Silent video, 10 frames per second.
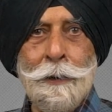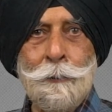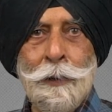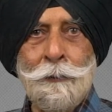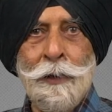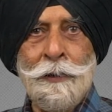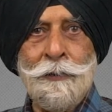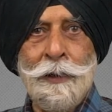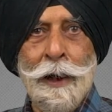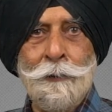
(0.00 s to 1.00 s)
that we
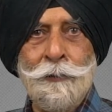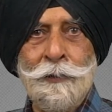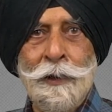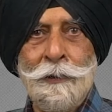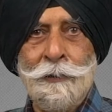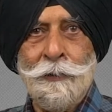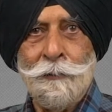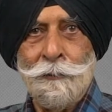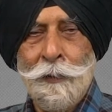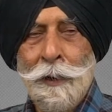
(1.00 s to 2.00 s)
reached the outskirts
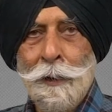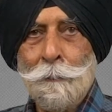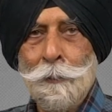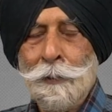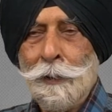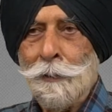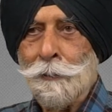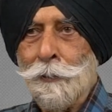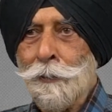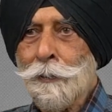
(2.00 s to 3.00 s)
of
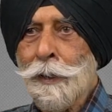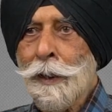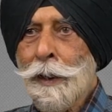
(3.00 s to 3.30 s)
Pathankot,